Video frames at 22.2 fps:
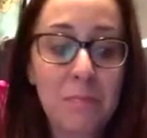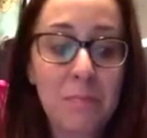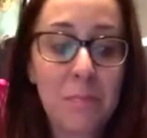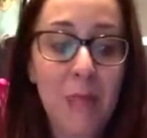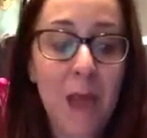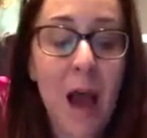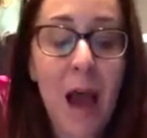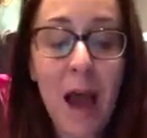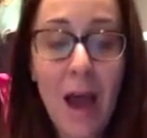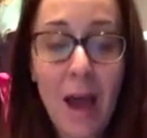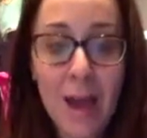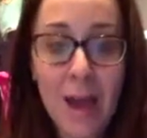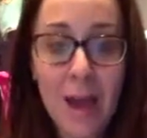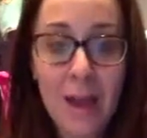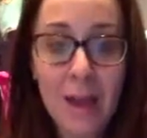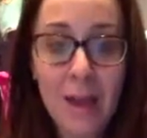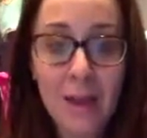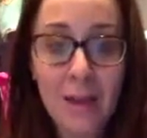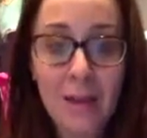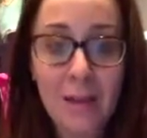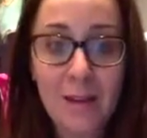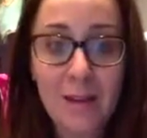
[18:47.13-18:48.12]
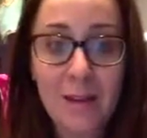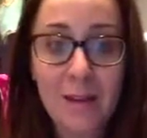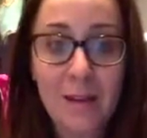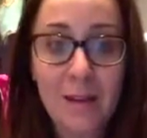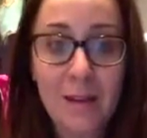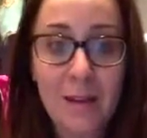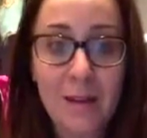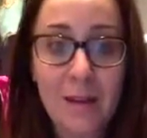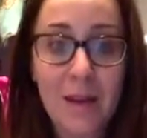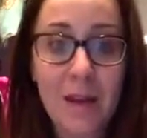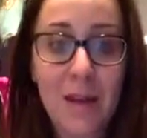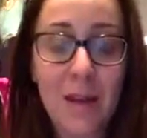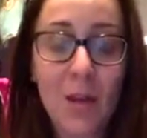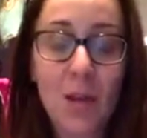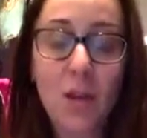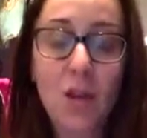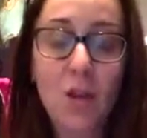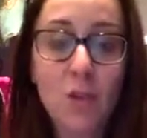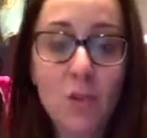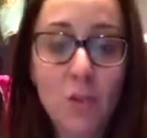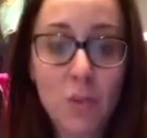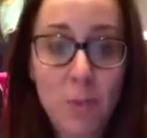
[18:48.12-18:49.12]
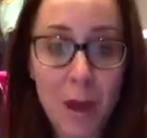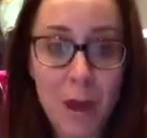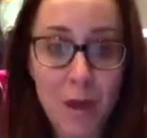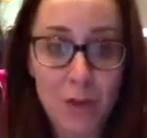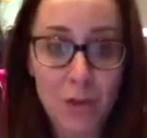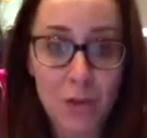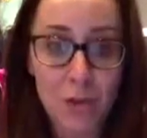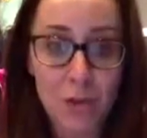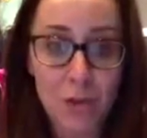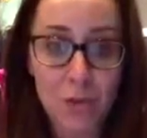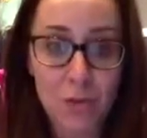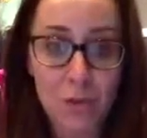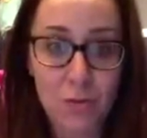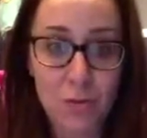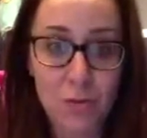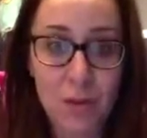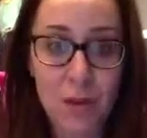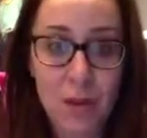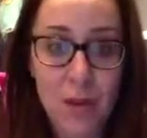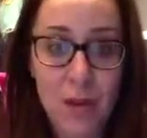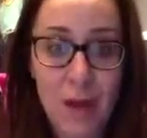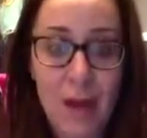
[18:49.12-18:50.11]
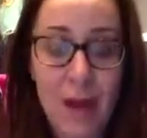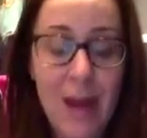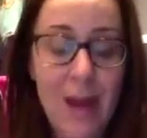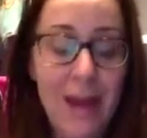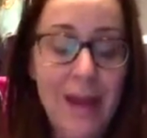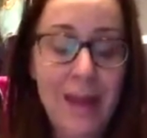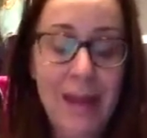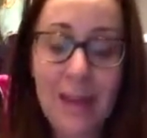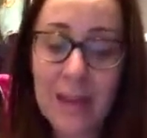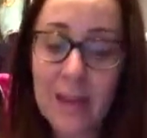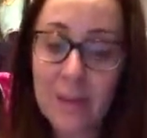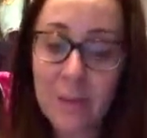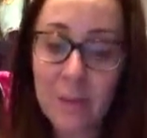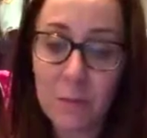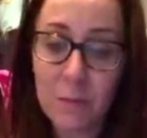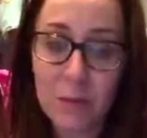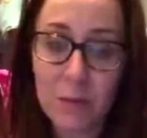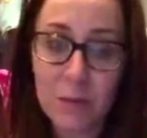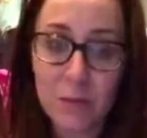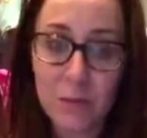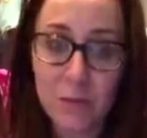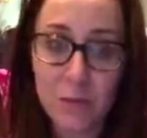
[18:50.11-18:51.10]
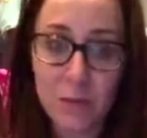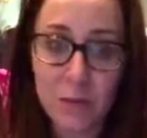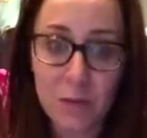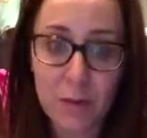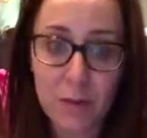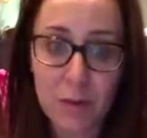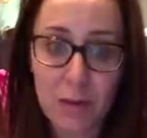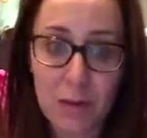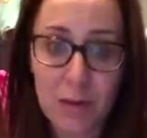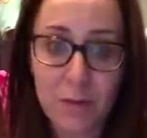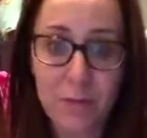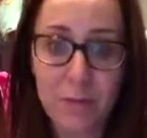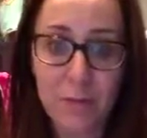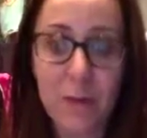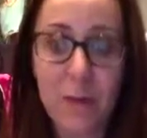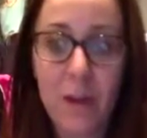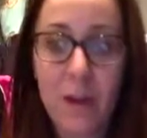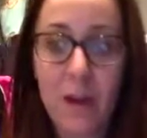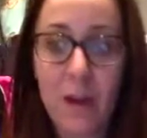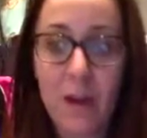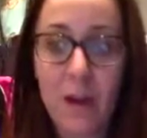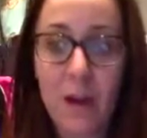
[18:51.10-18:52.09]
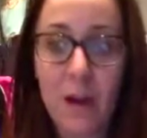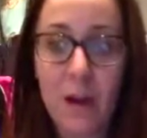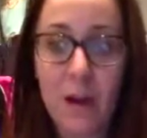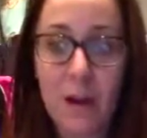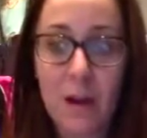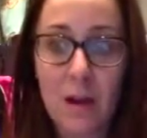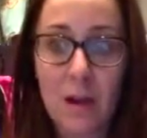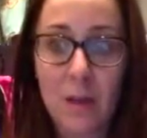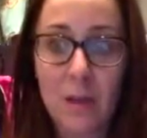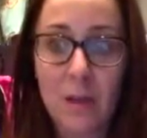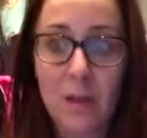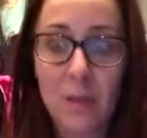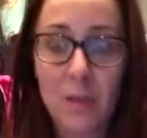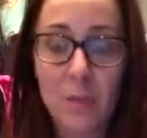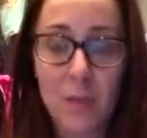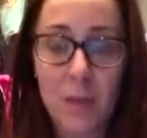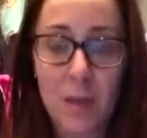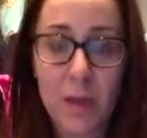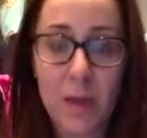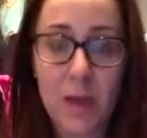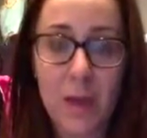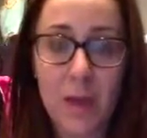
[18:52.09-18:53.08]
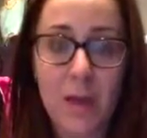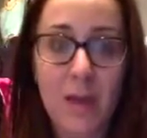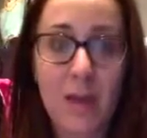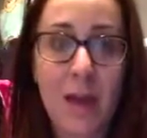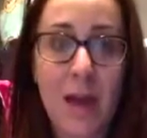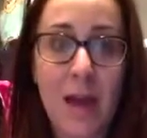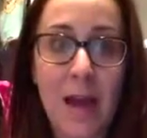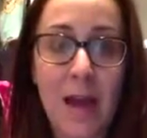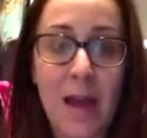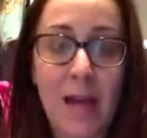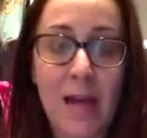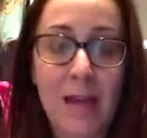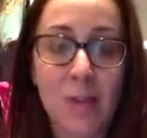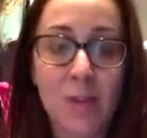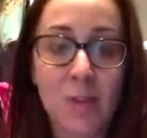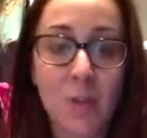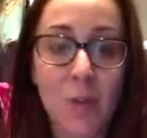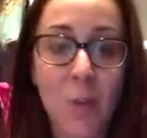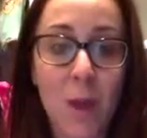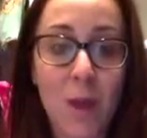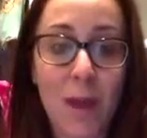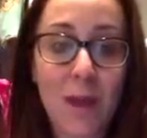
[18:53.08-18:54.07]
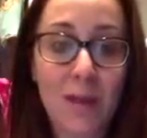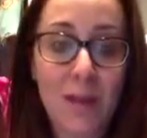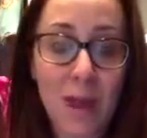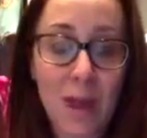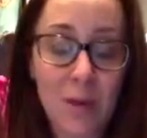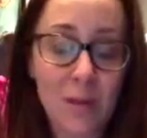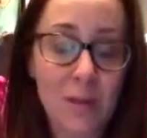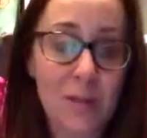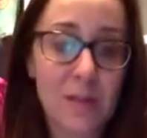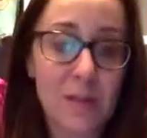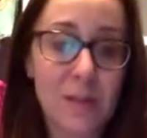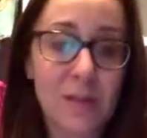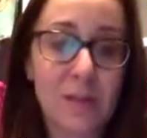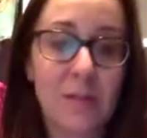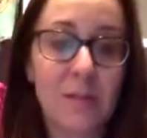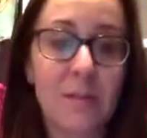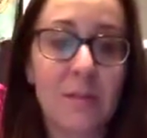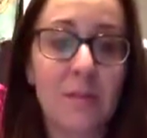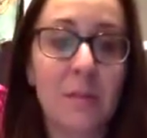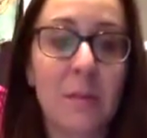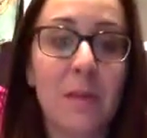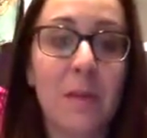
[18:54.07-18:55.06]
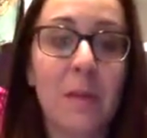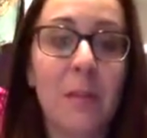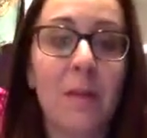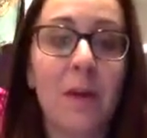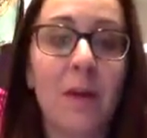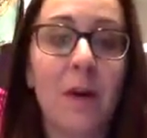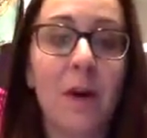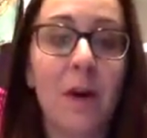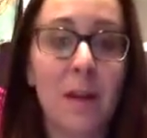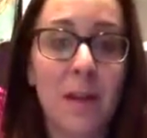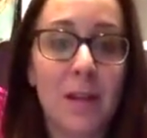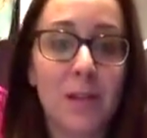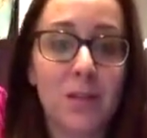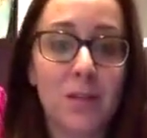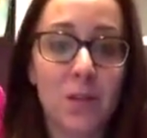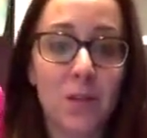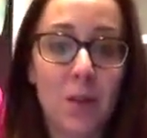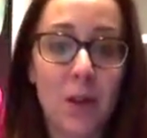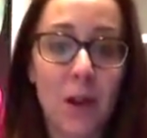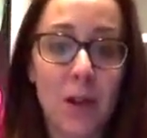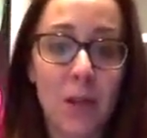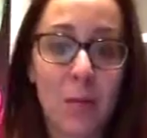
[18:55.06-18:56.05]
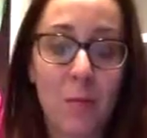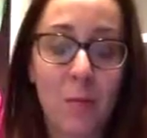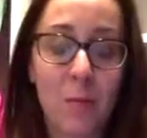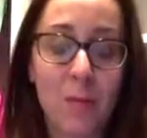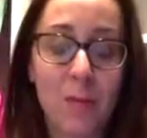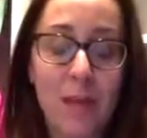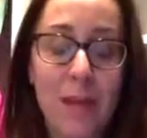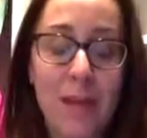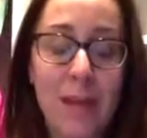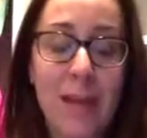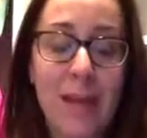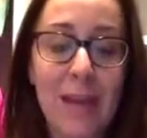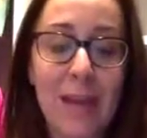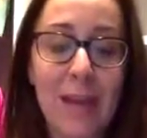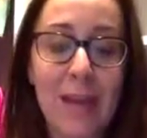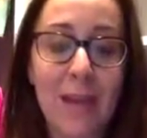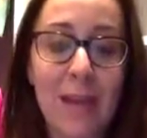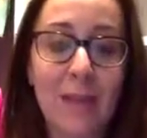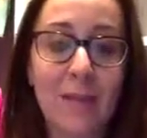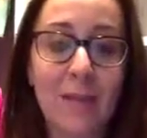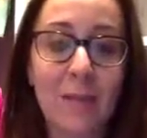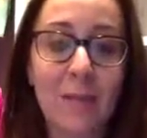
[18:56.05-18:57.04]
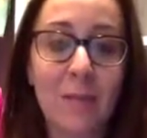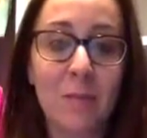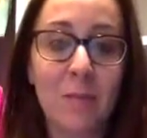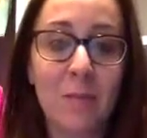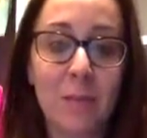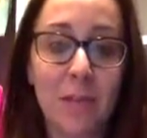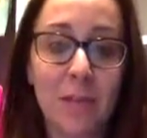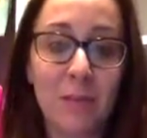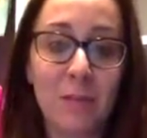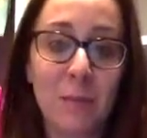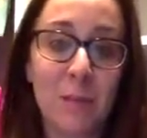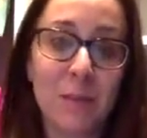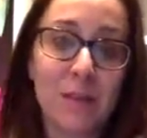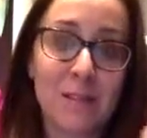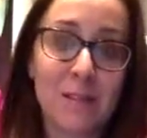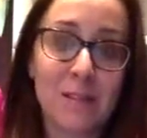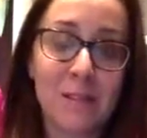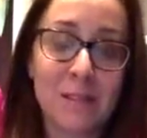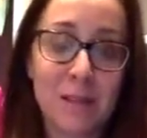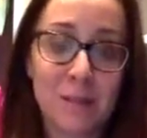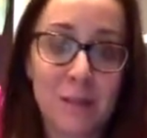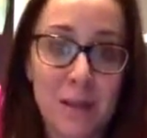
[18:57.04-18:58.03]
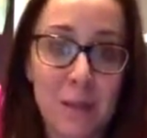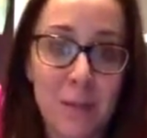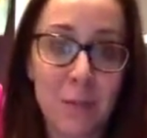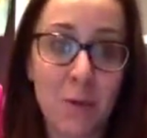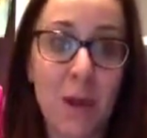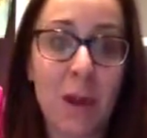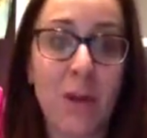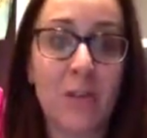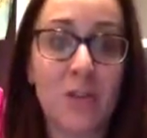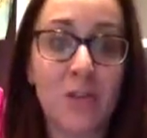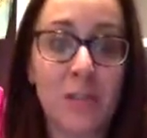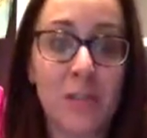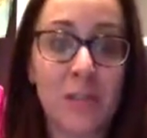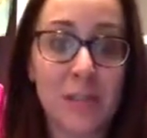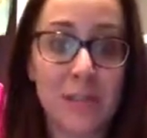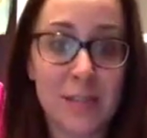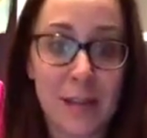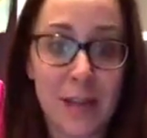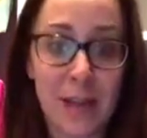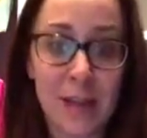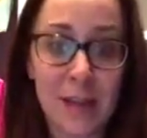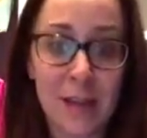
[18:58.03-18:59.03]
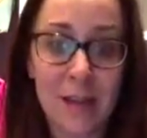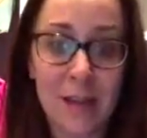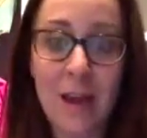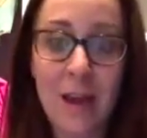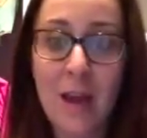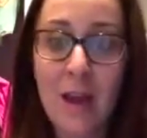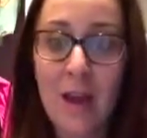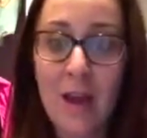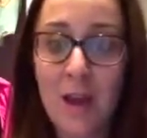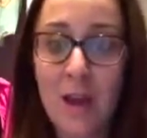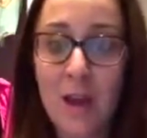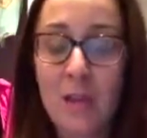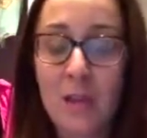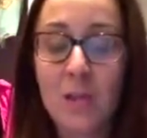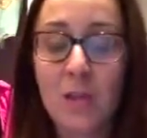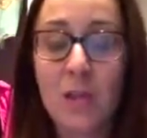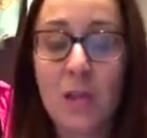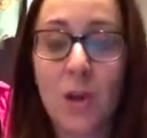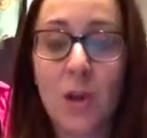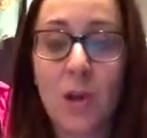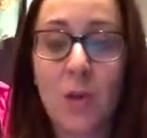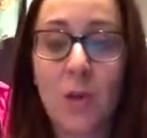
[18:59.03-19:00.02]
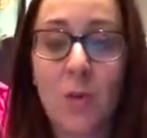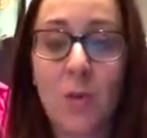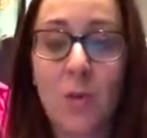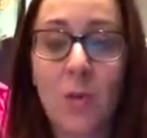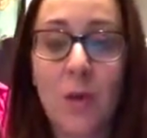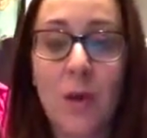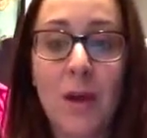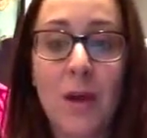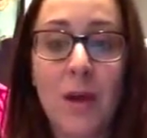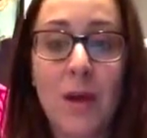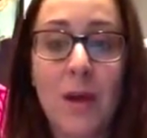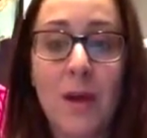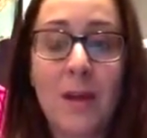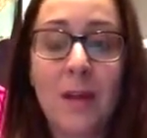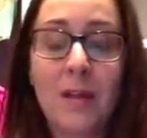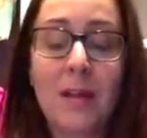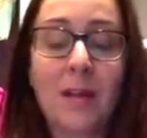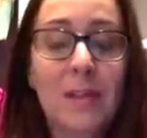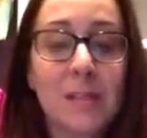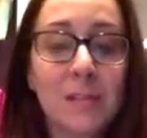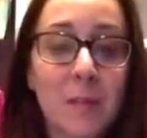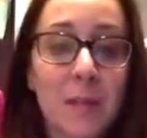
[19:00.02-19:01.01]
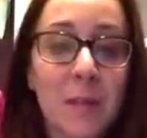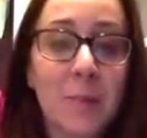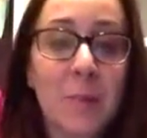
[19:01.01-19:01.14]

I hit a huge milestone, and I can't even believe it's real life. This weekend, I hit 20,000 people on Instagram, which I can't even believe, because in September I had just hit 10. So it leads me to